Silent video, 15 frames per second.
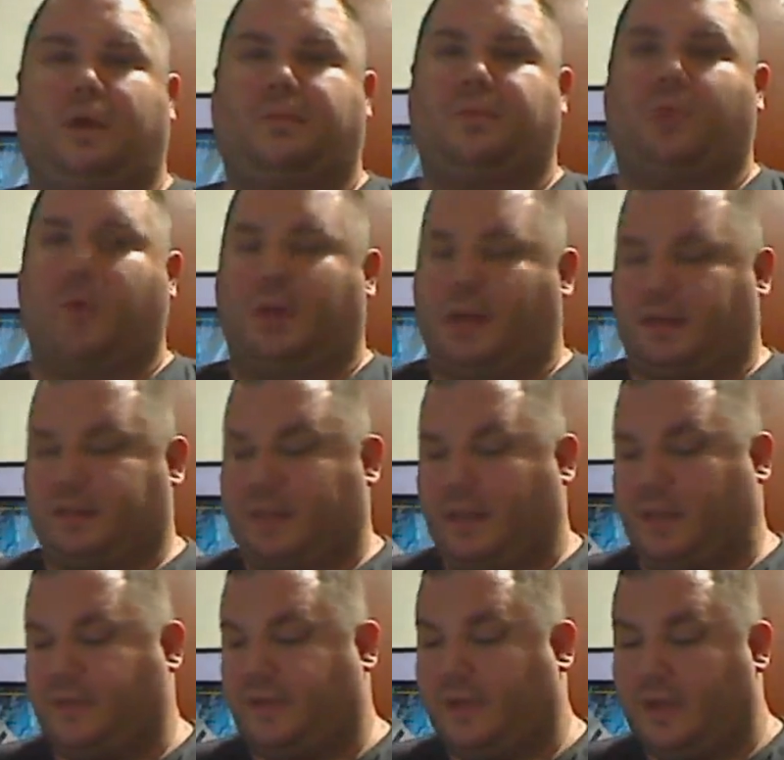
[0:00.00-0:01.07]
to Warlock's
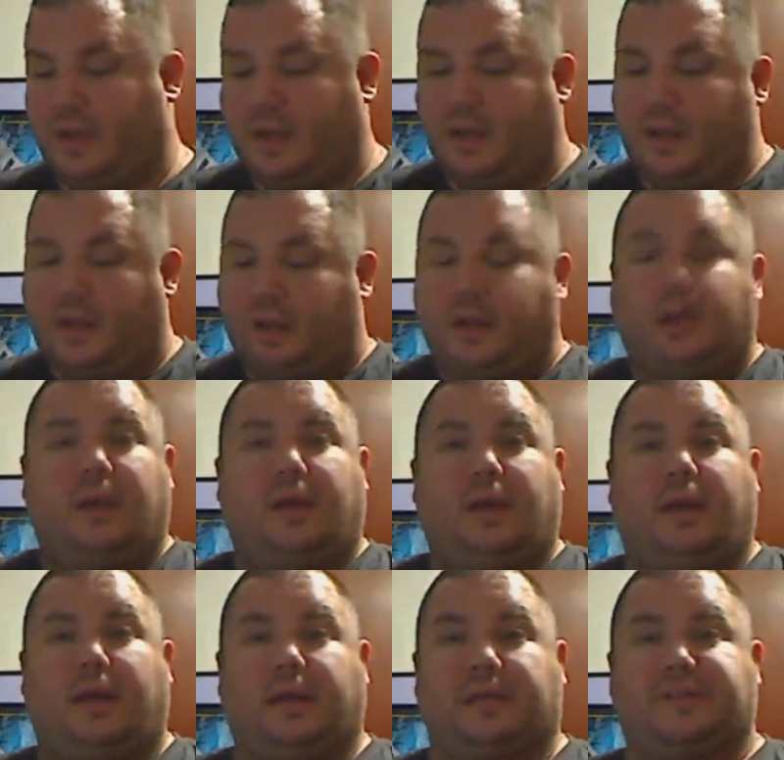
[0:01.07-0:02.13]
Cave.
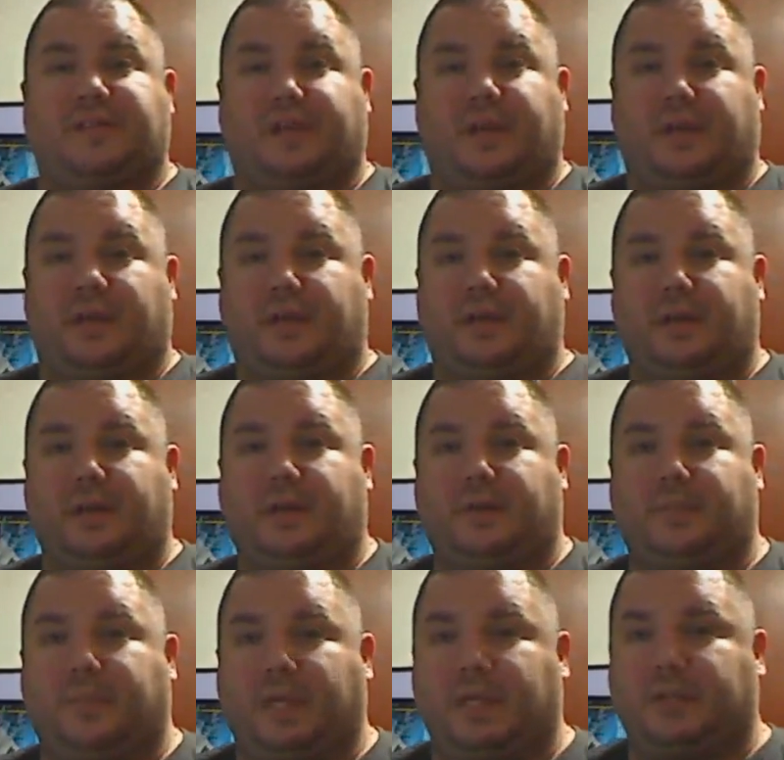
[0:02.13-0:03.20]
It's
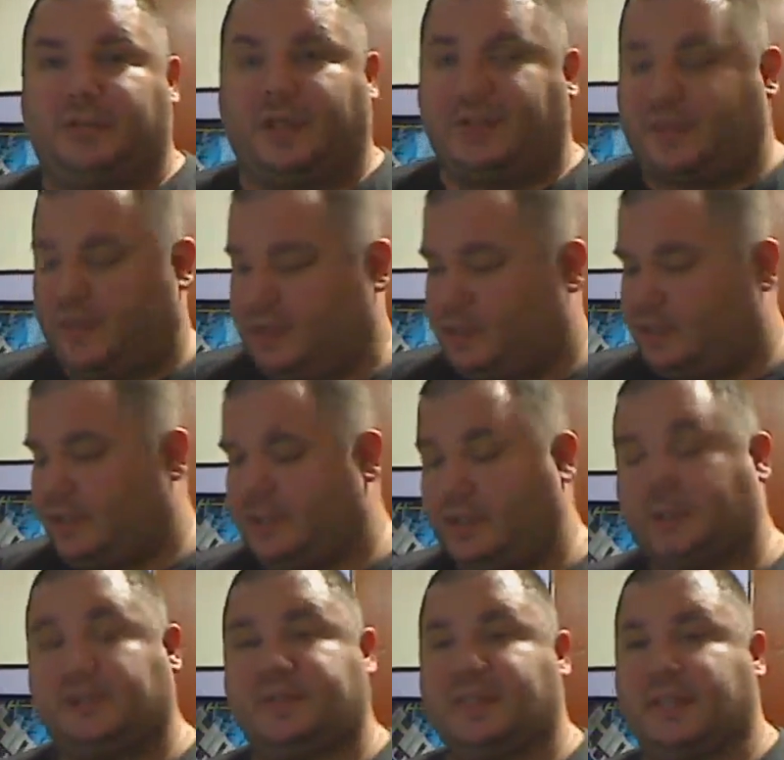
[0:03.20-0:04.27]
me, Justin.
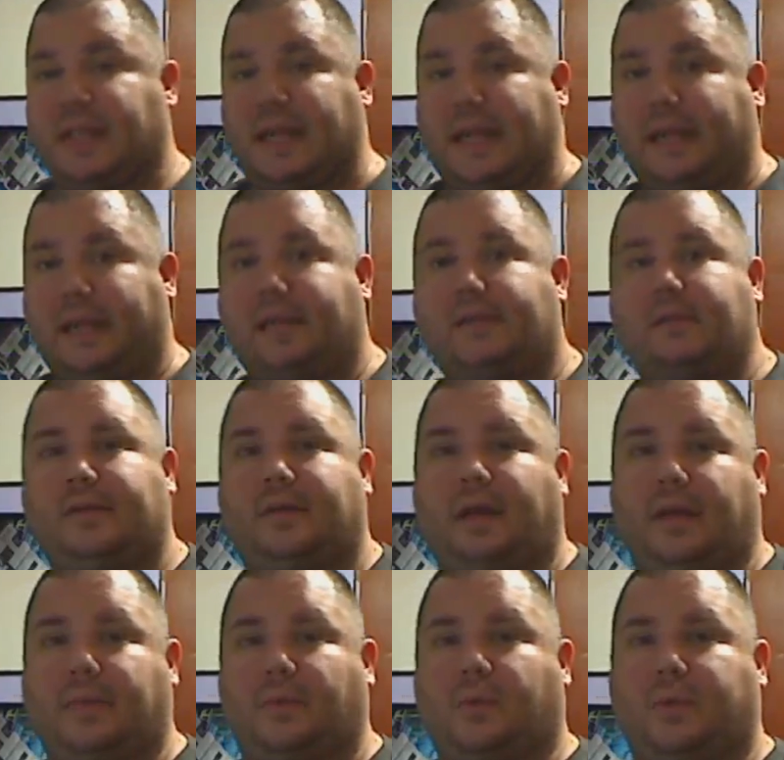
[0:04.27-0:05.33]
Today
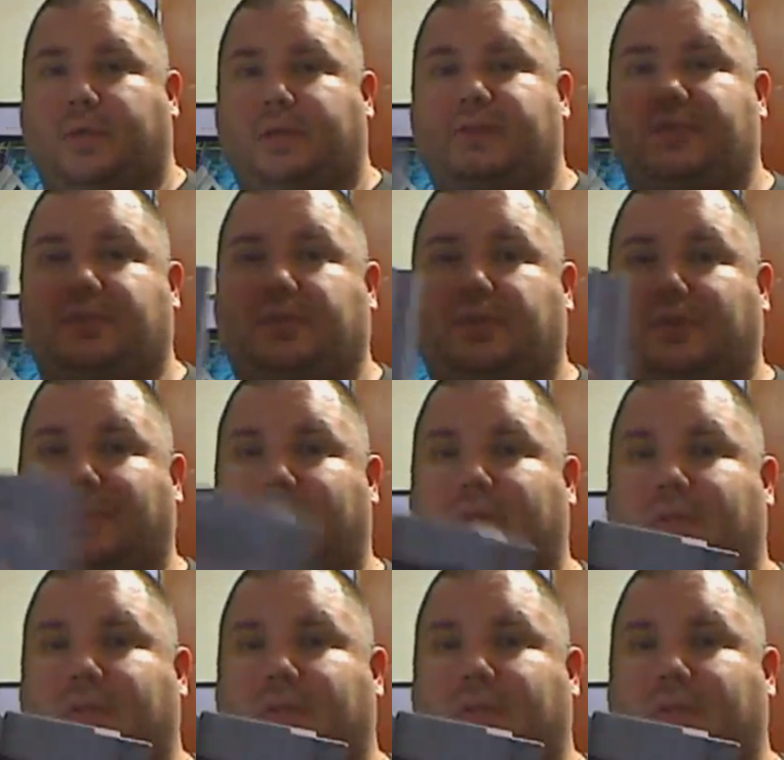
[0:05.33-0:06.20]
I'm going to